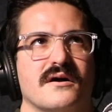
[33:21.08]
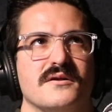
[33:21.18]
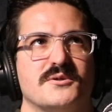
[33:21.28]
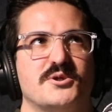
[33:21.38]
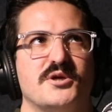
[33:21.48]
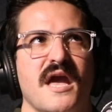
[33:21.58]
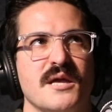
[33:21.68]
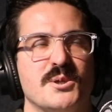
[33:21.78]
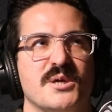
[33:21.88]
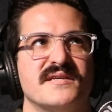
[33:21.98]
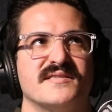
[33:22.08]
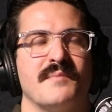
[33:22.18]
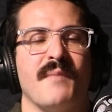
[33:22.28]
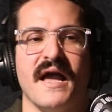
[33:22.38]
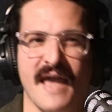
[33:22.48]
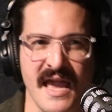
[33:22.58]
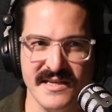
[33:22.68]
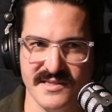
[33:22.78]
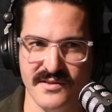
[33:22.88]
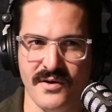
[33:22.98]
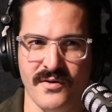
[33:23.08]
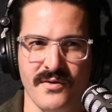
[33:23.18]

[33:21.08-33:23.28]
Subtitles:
changes in my caseload,